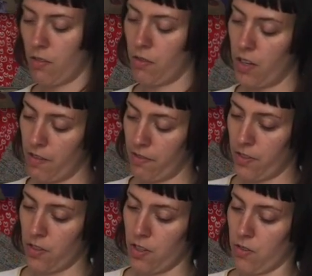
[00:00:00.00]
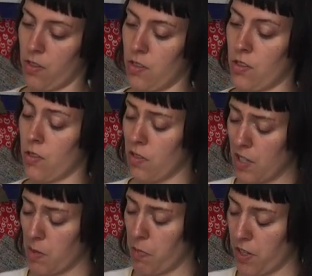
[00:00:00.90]
what I'm first going to do,
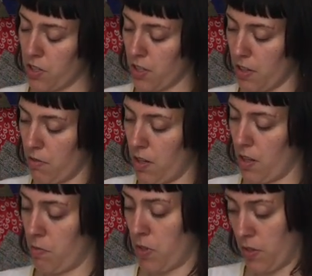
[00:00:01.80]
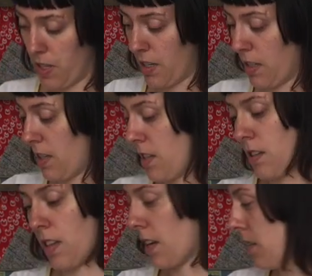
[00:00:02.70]
especially while I'm using
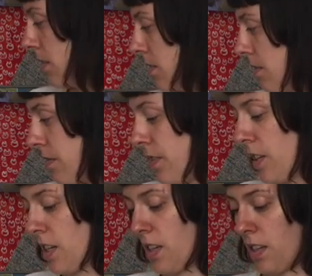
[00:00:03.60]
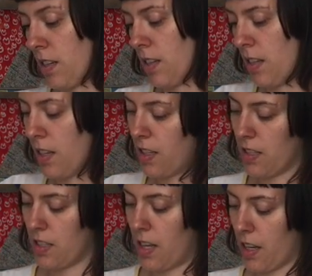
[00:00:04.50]
this like funny
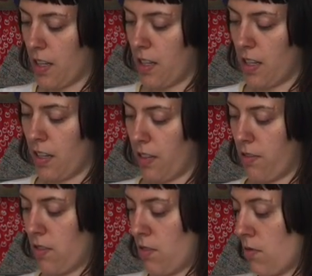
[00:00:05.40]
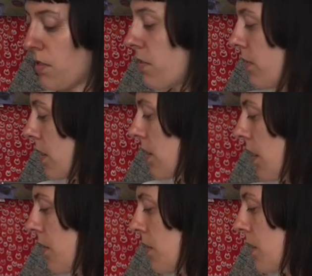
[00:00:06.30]
technique I've sort of figured
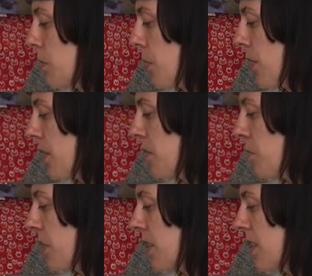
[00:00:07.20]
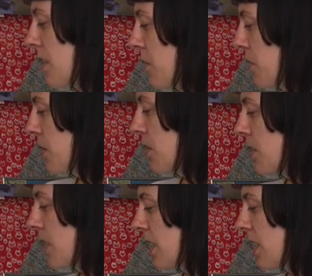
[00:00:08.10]
out on the spot, mixing water
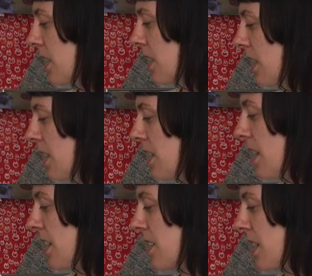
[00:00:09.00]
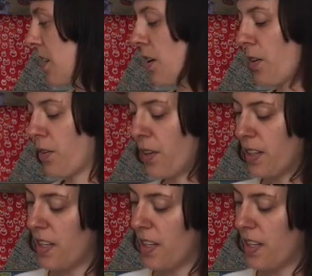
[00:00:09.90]
and ink as I go,